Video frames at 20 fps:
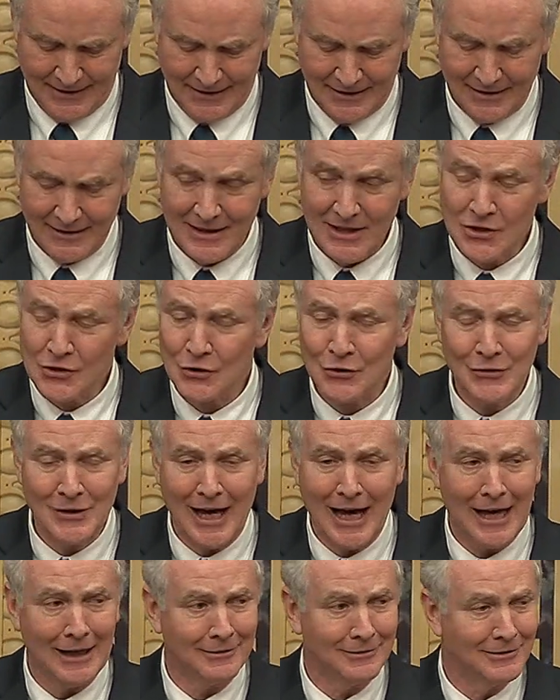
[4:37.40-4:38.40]
These are
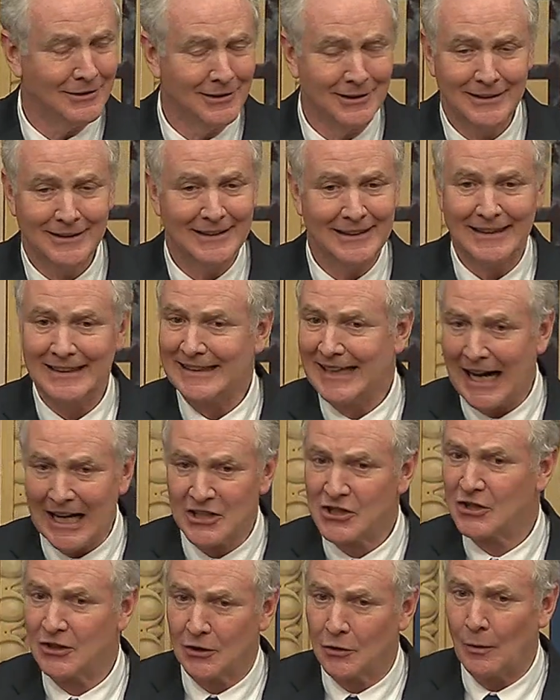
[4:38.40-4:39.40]
not
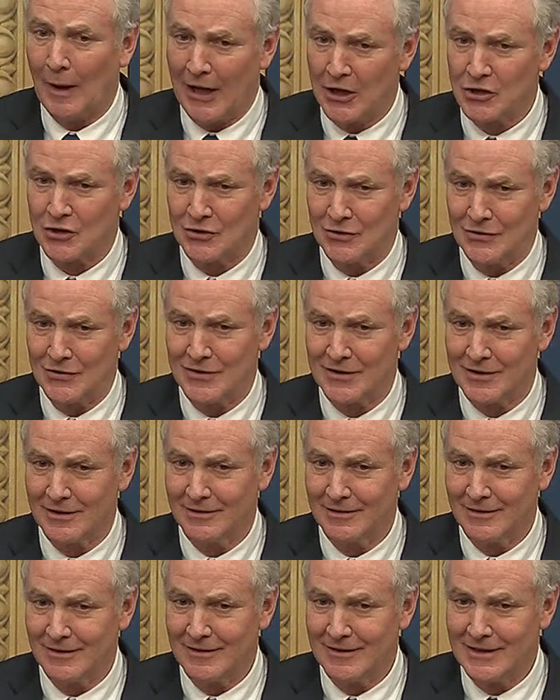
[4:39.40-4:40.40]
gotcha questions.
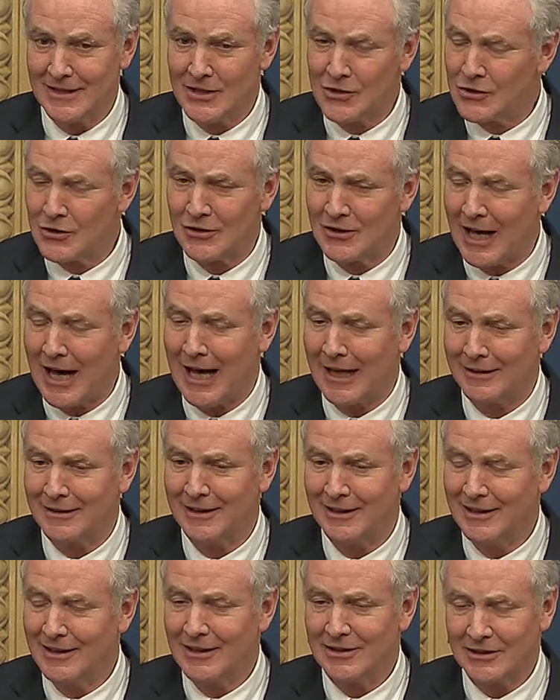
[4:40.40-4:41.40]
These are
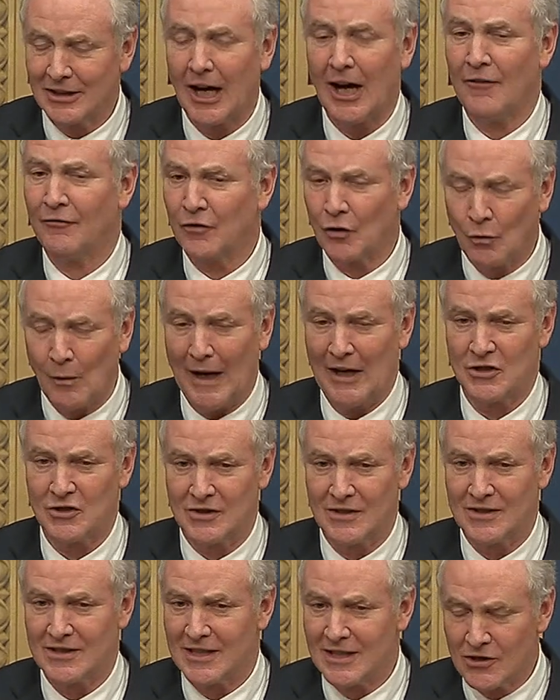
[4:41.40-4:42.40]
not tough
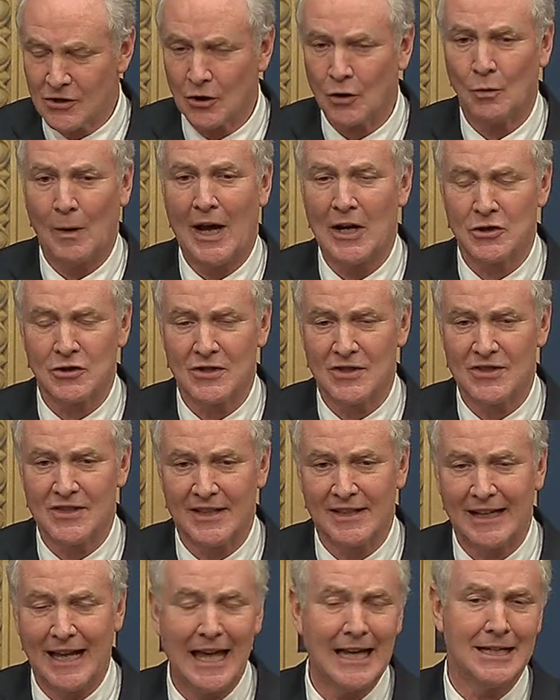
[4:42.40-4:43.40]
questions. These are questions
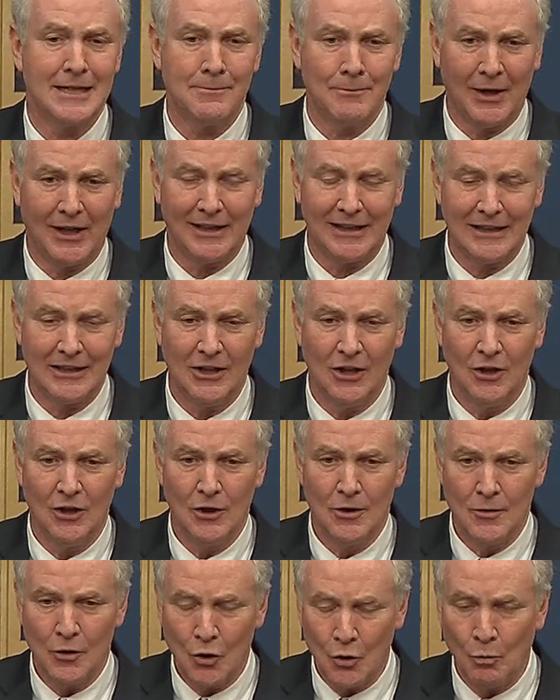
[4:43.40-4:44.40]
that anybody
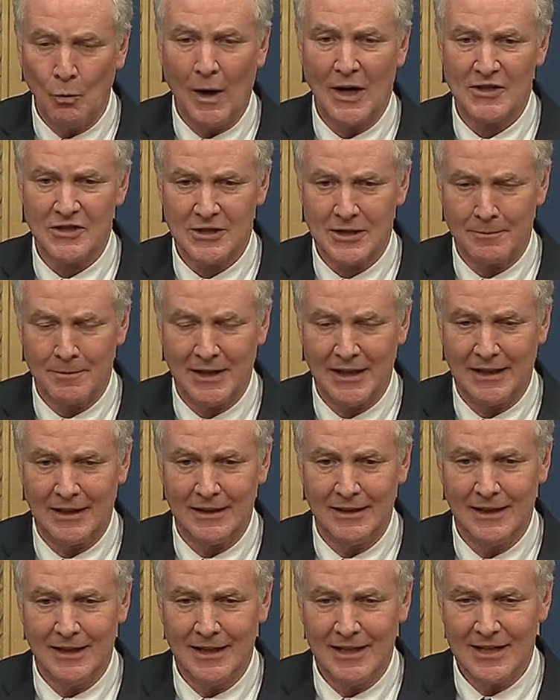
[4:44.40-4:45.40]
who wants to
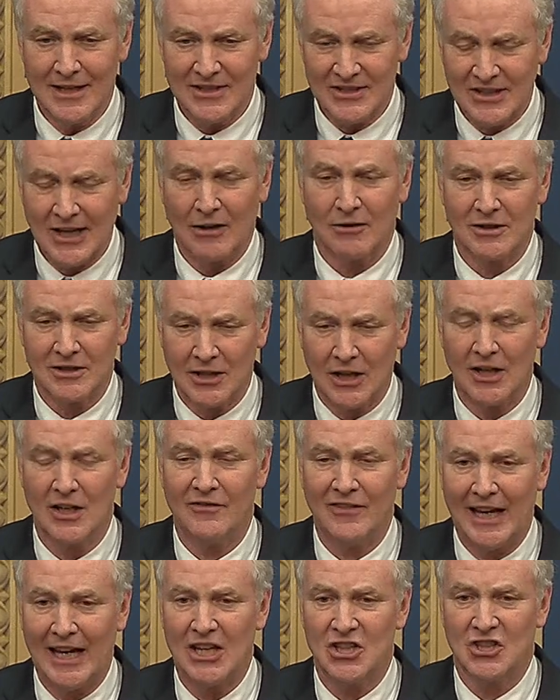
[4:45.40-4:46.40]
be Secretary of
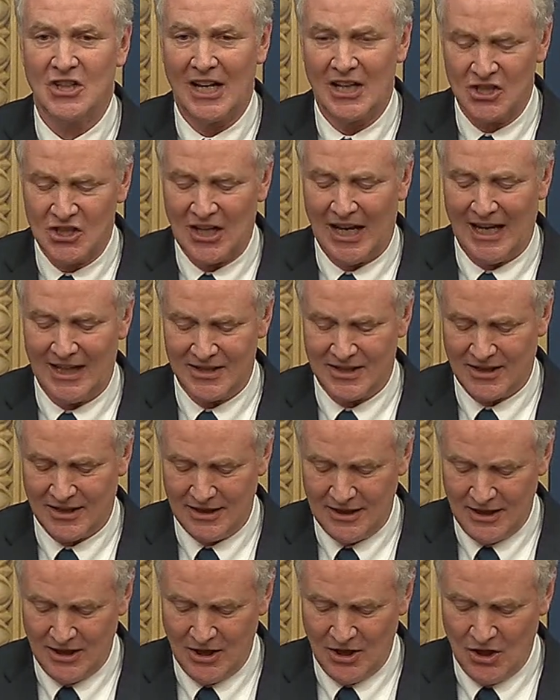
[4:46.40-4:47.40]
HHS
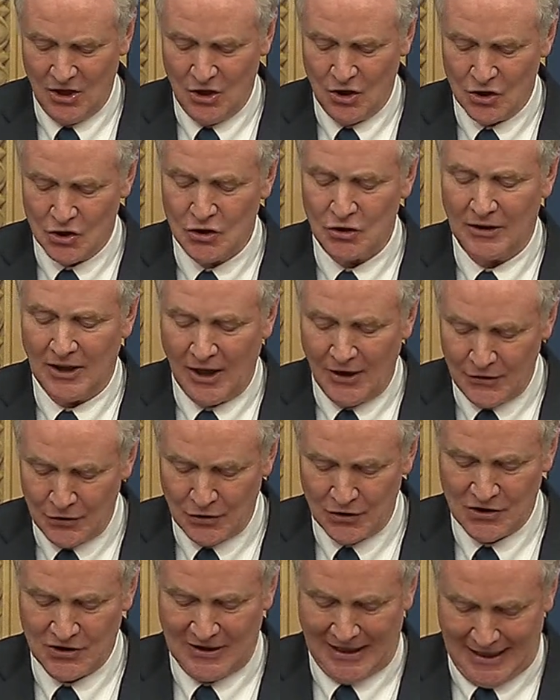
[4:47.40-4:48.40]
should
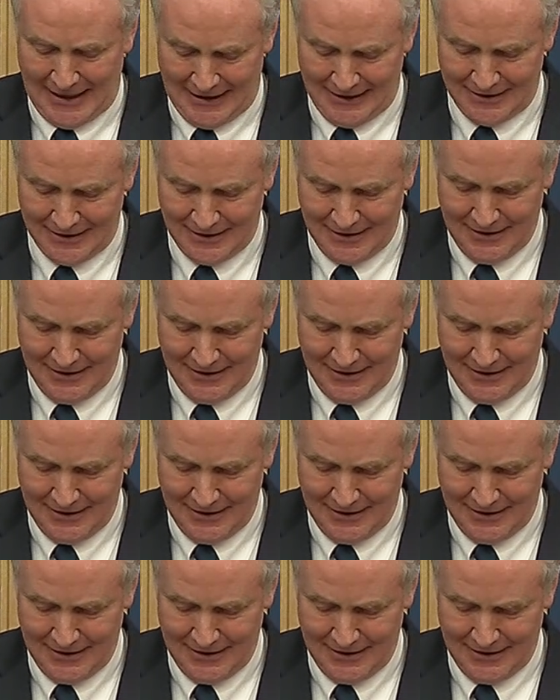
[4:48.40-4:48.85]
understand,